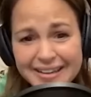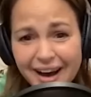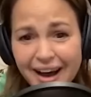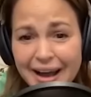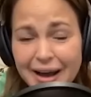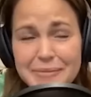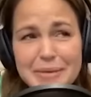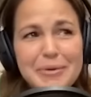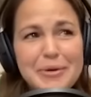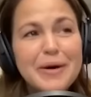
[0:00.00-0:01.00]
Like I, I
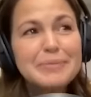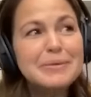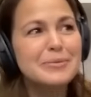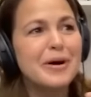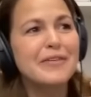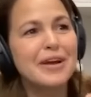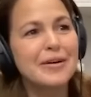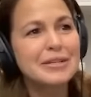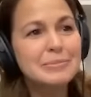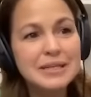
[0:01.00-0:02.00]
remember one
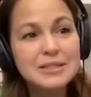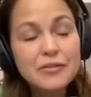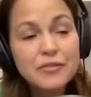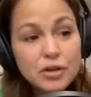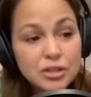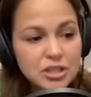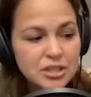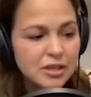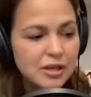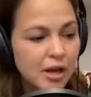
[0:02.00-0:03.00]
midwife going to me, so if you could
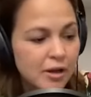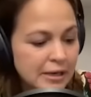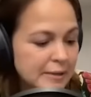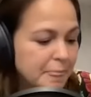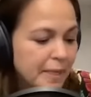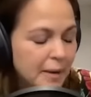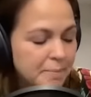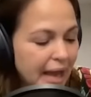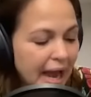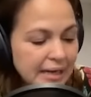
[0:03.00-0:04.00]
just you know,
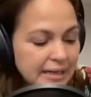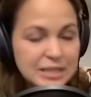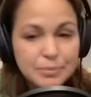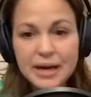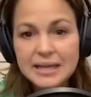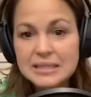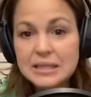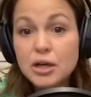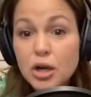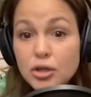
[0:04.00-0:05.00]
um, hand
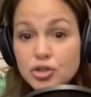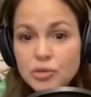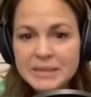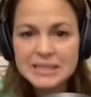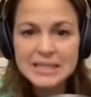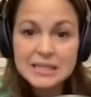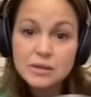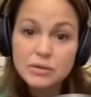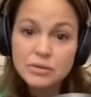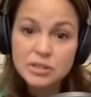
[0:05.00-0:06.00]
express the colostrum into
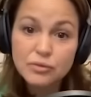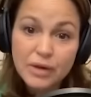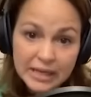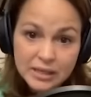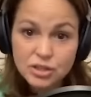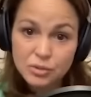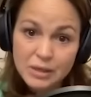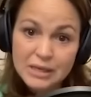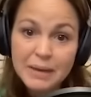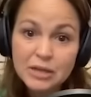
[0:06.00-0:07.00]
this little syringe
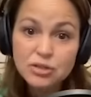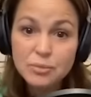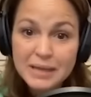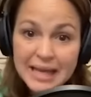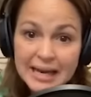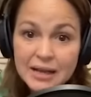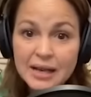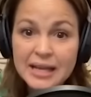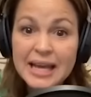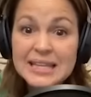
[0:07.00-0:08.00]
so we can make sure that we get
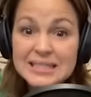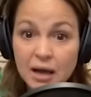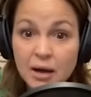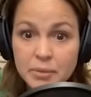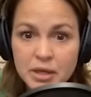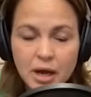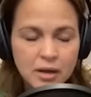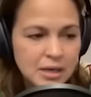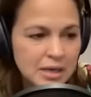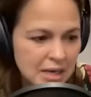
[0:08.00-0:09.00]
it uh, get some, you
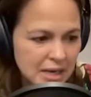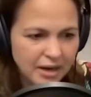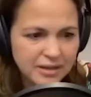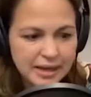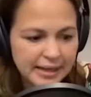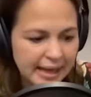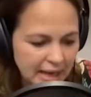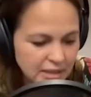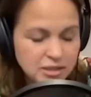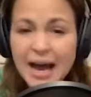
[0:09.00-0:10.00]
know. And I was like,
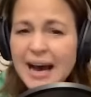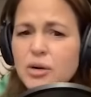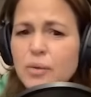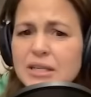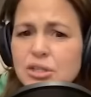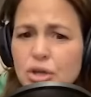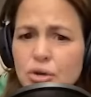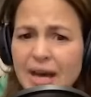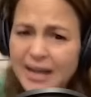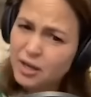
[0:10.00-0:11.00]
okay, so how do I
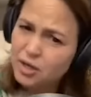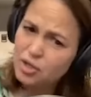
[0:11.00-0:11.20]
do that?